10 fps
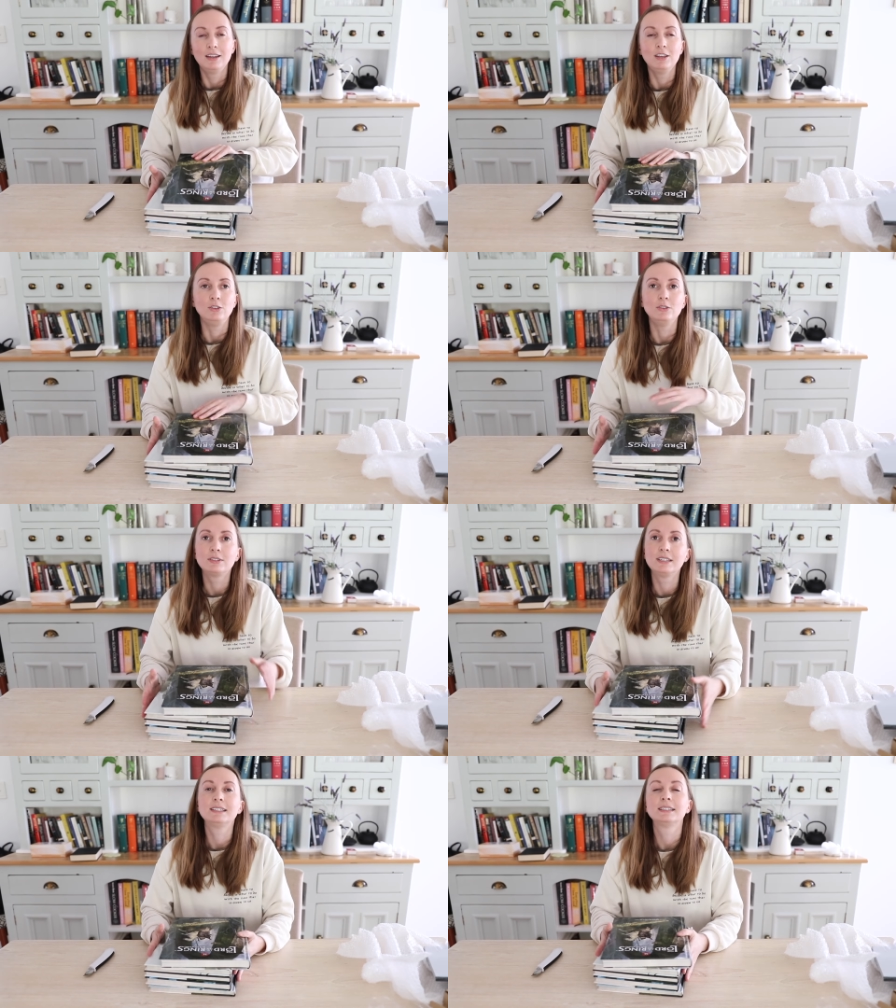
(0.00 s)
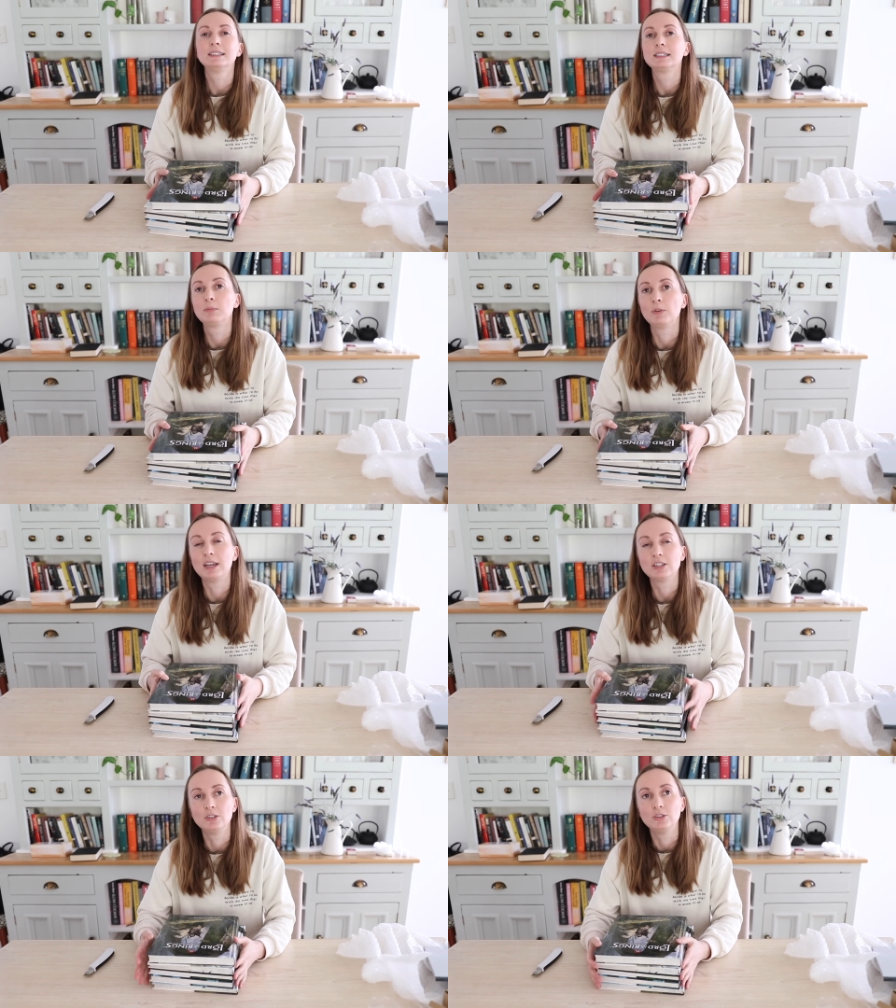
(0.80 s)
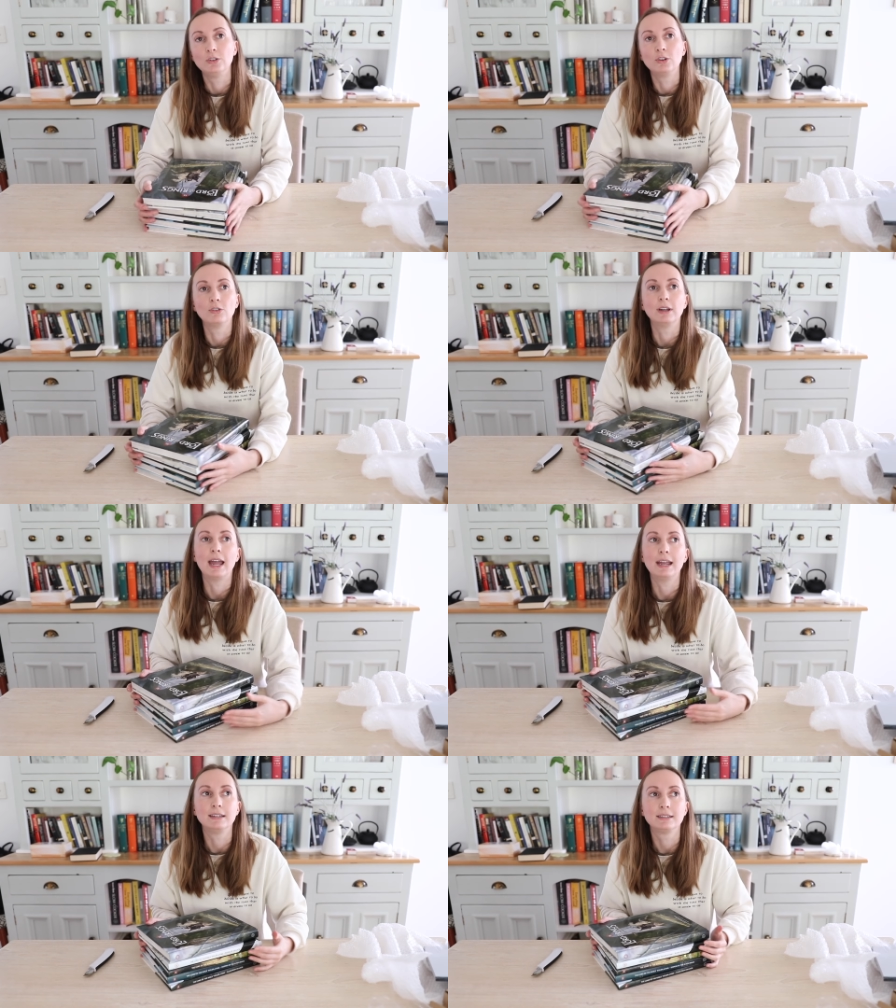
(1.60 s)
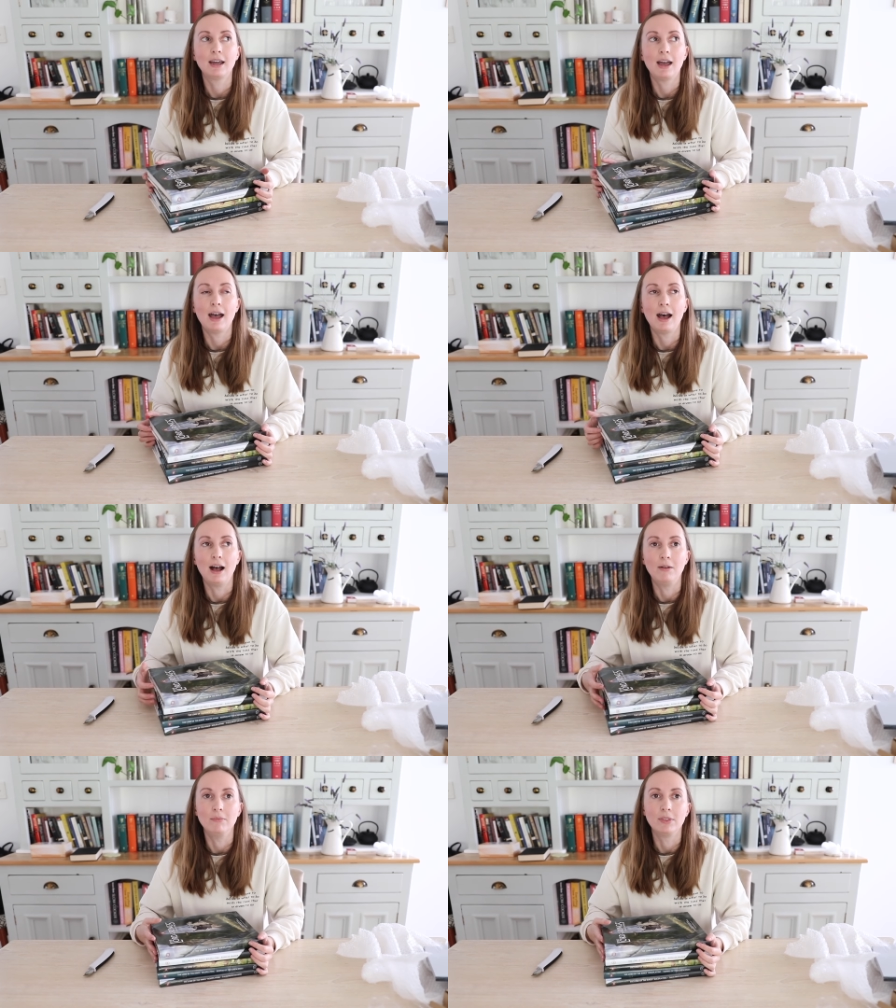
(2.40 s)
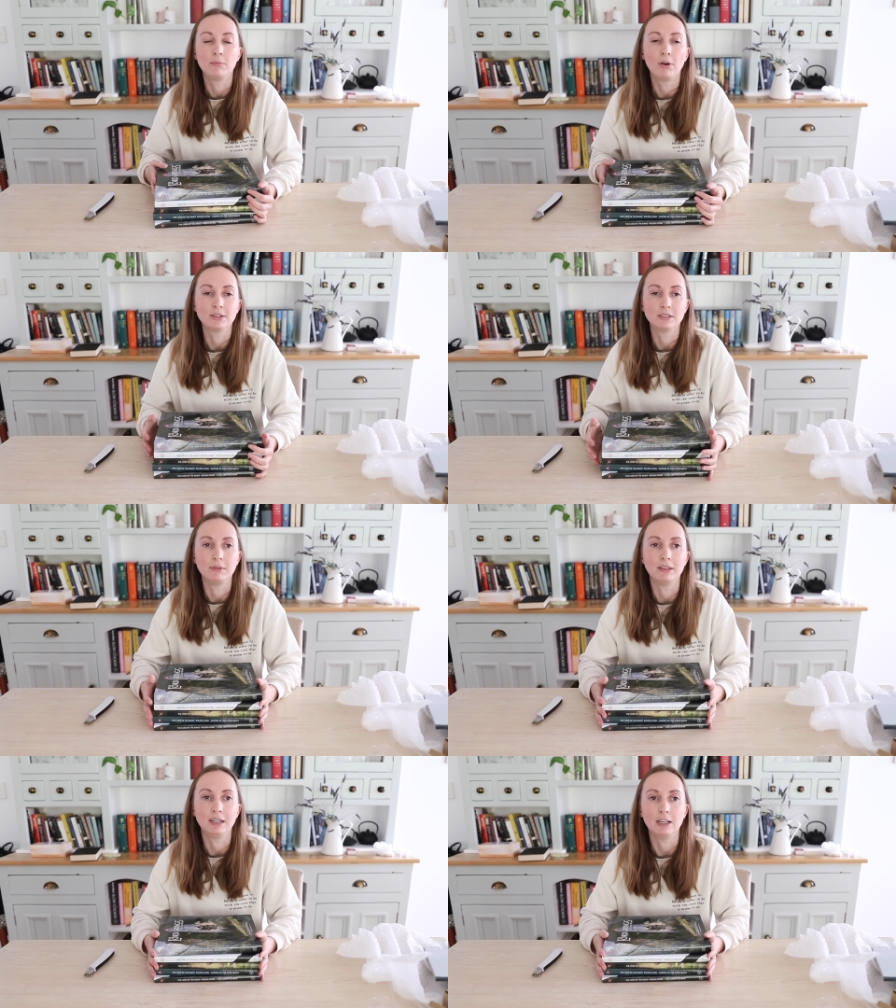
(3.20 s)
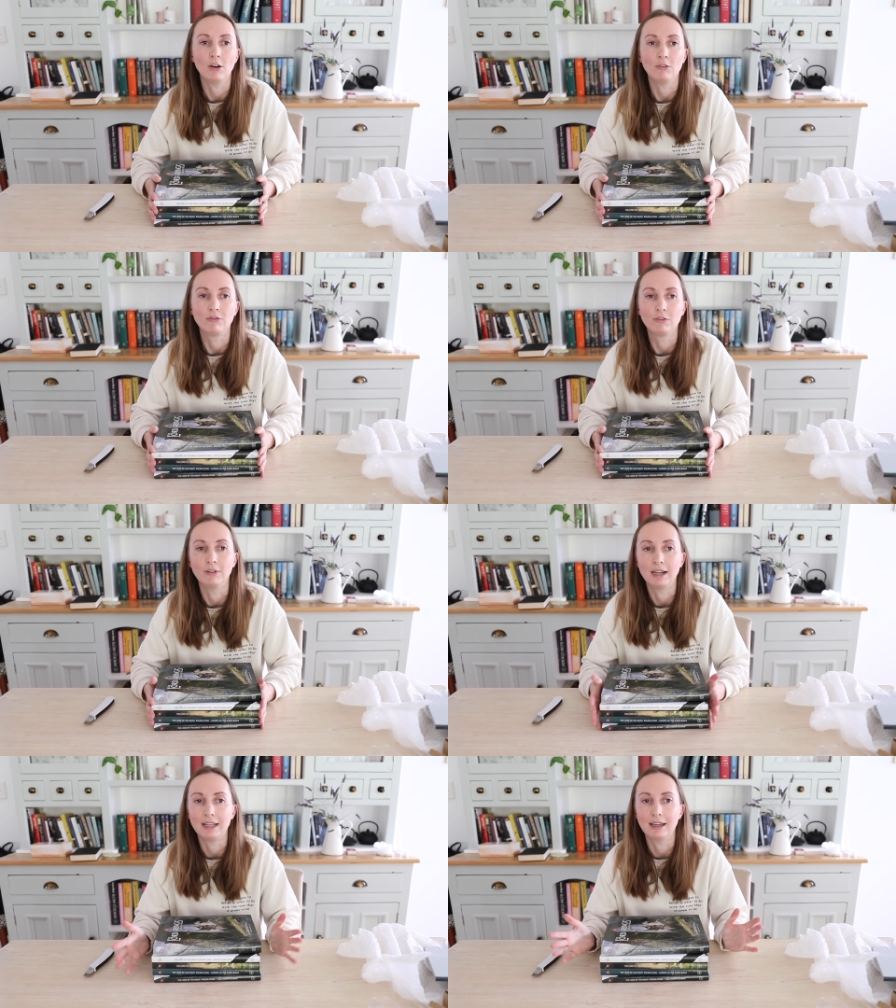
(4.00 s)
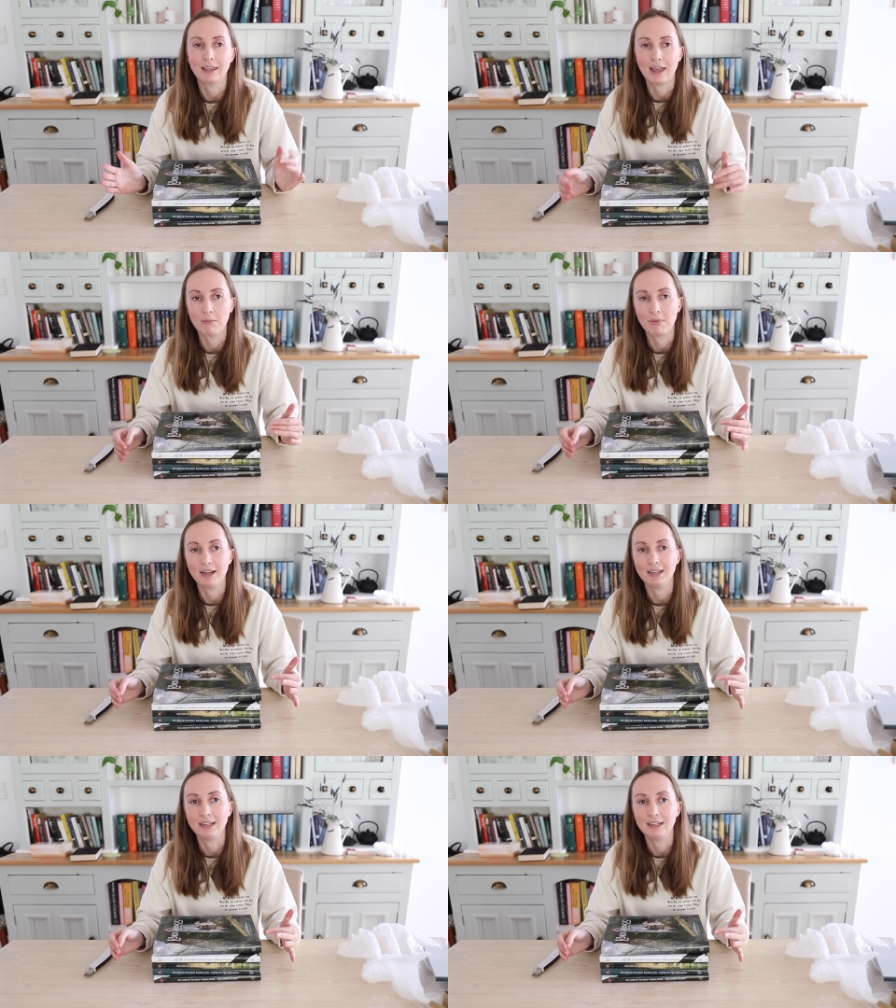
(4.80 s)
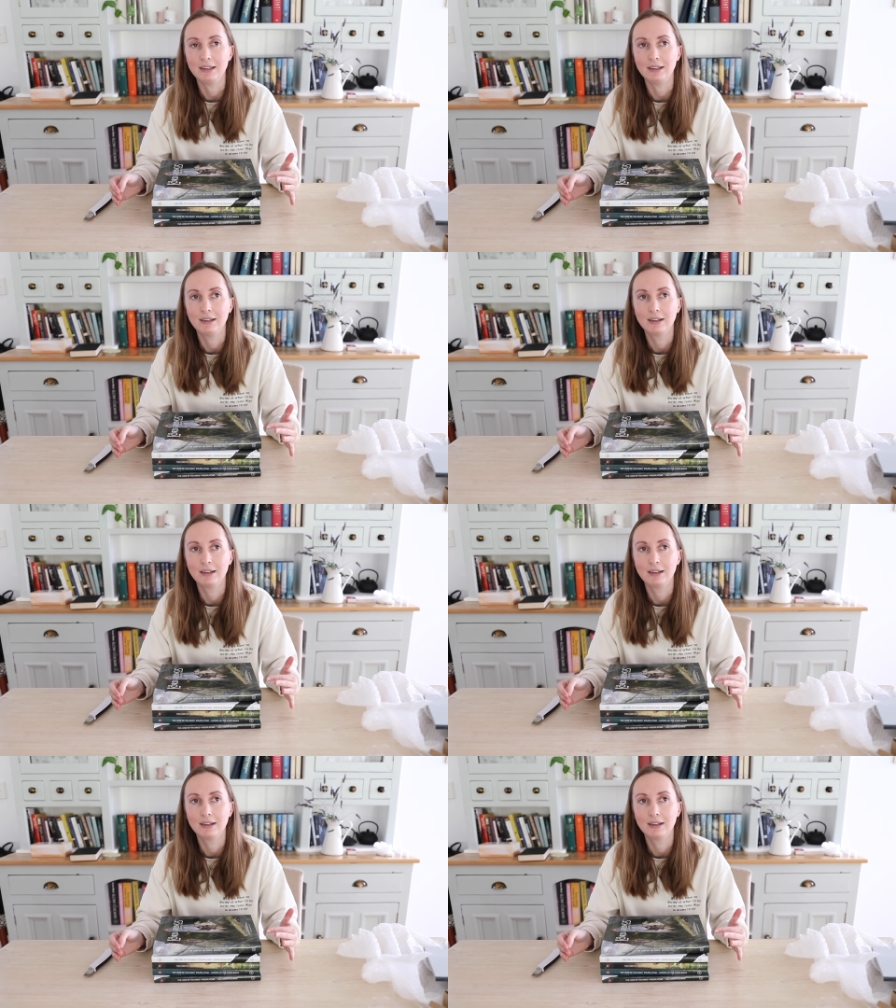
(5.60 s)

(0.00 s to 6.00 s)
use these as inspiration to create the possibility of running a campaign in